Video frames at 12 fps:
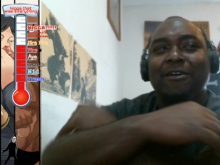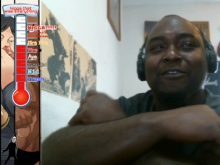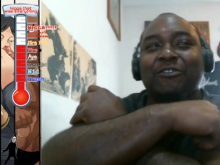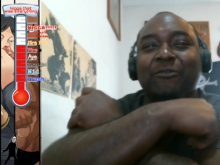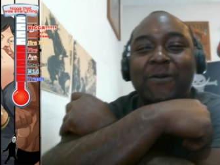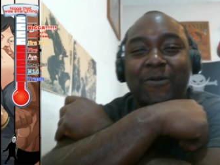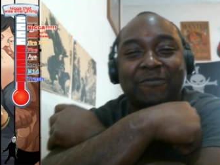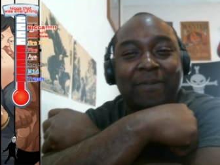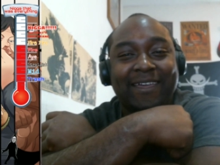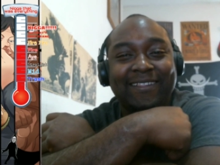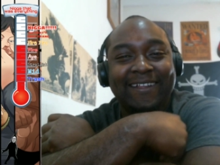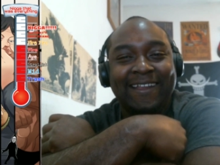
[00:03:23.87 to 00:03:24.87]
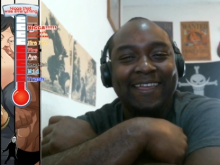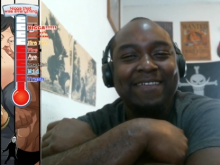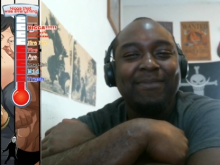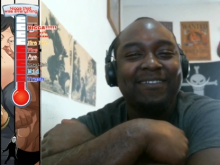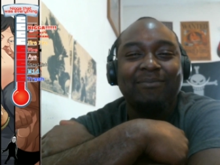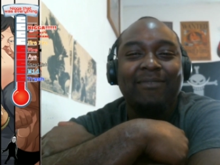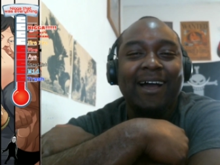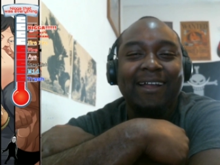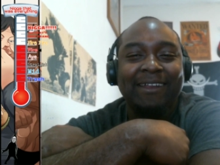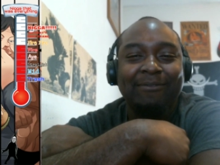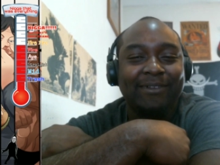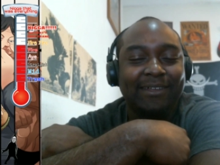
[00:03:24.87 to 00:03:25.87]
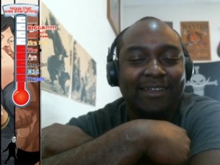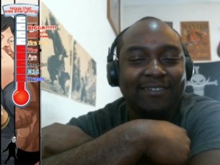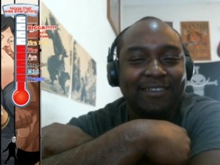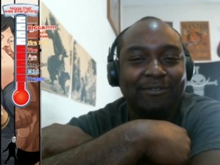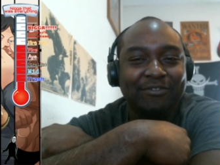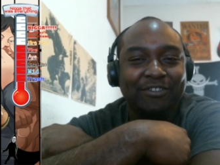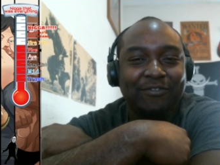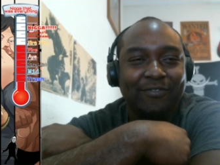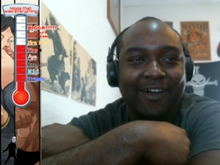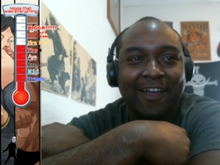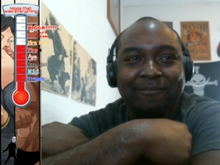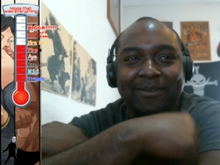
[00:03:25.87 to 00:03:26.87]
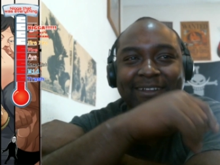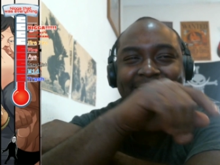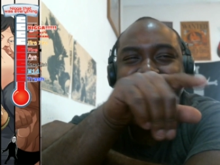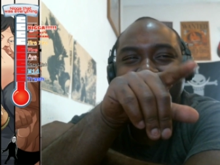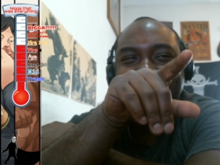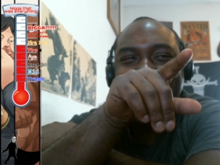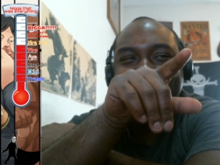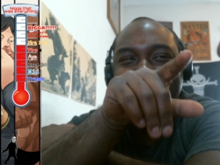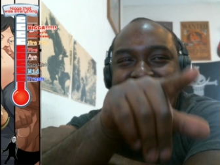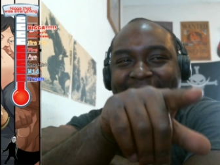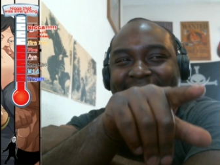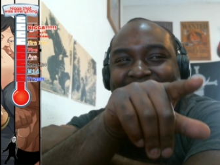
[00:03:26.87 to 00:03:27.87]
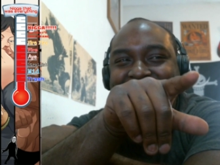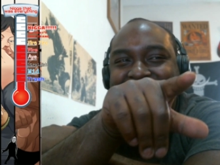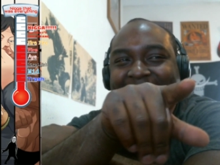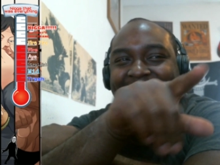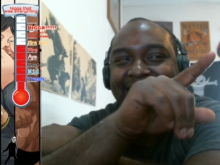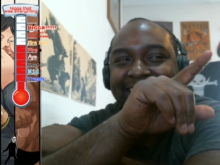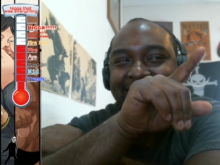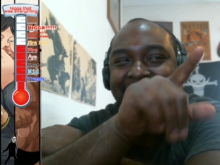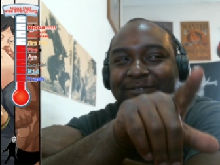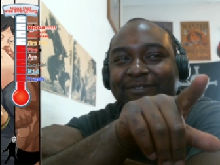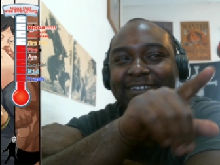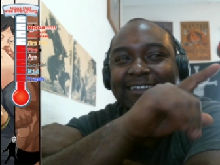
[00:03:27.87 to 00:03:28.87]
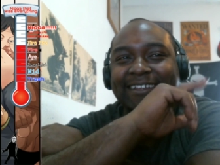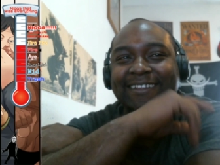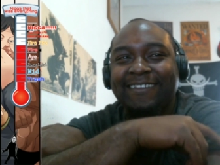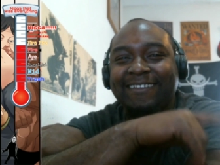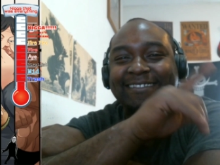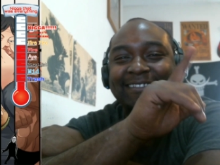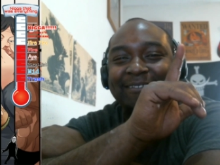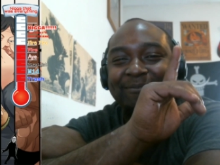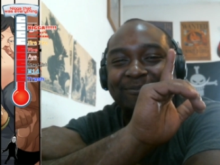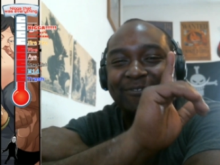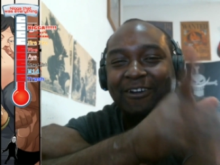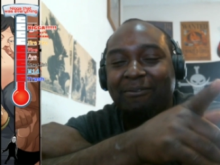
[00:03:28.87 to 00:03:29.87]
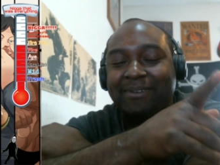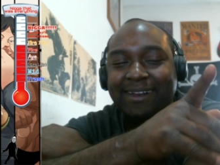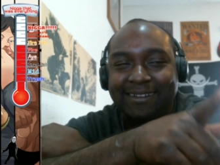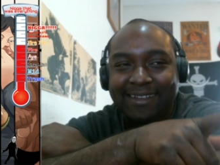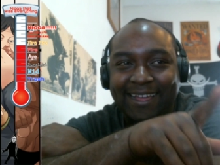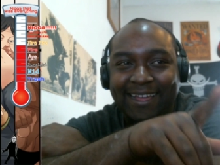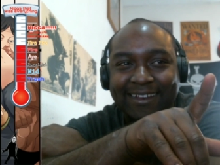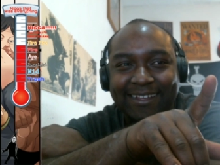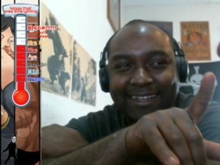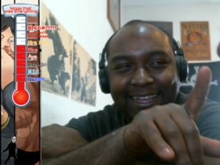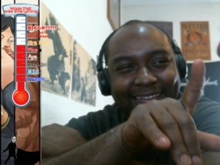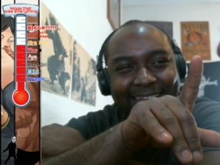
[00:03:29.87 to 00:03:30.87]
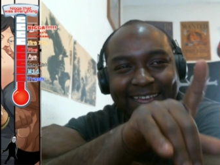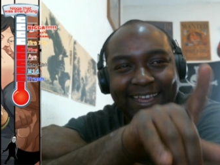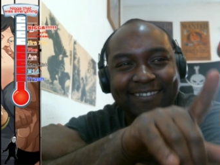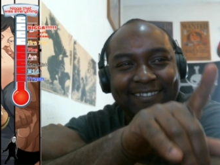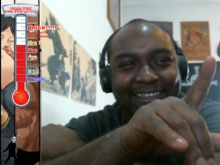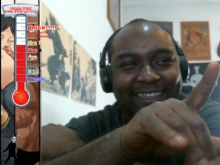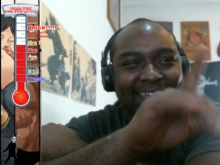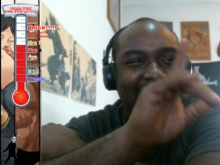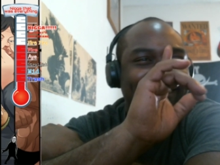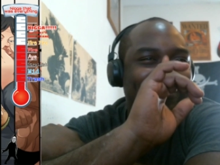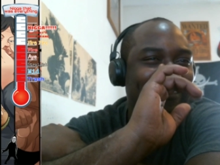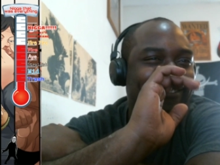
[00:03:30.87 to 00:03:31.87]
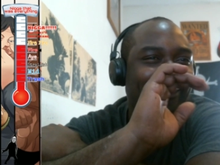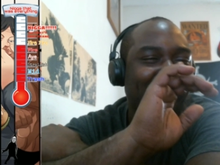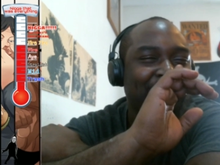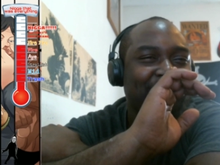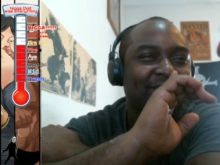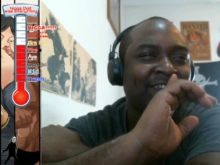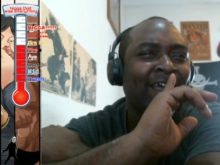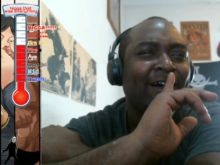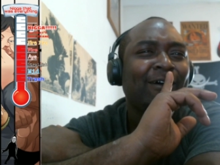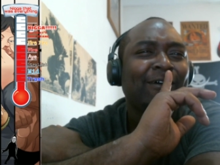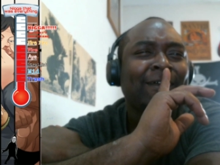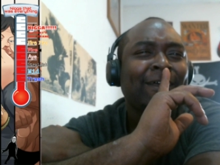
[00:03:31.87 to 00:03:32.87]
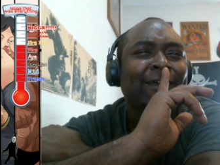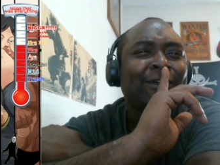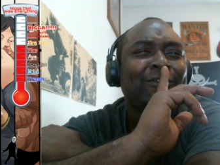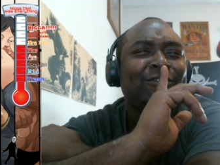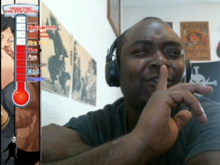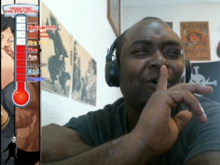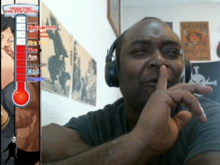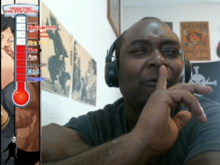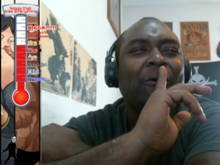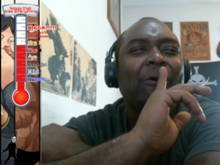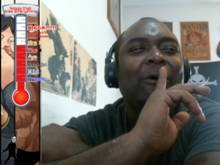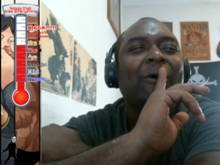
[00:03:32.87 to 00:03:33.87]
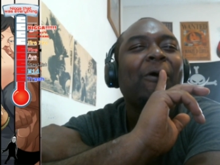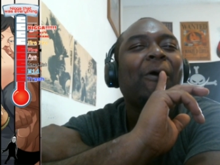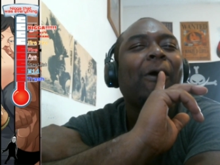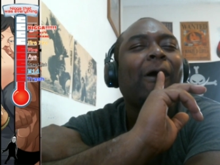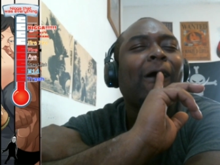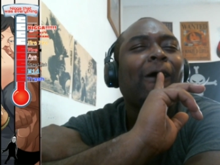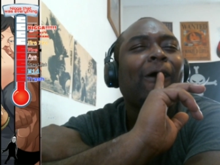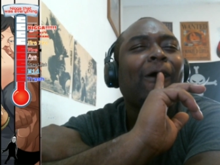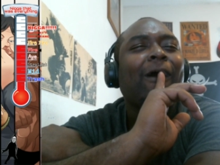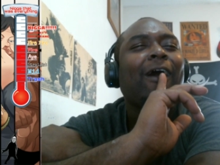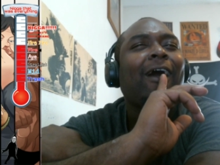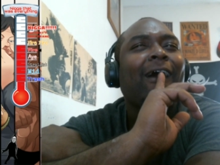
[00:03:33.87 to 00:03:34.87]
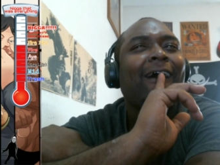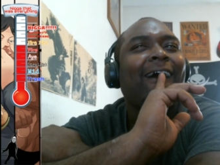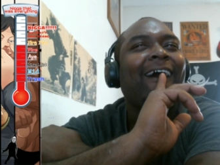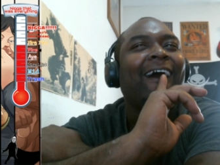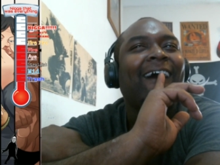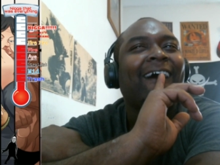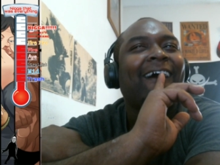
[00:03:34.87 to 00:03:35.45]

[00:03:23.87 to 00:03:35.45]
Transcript: so we were speculating that he must have gotten it because he was G5, but this is saying differently. This is confirming that that is isn't the case. He saw him just now. So, huh.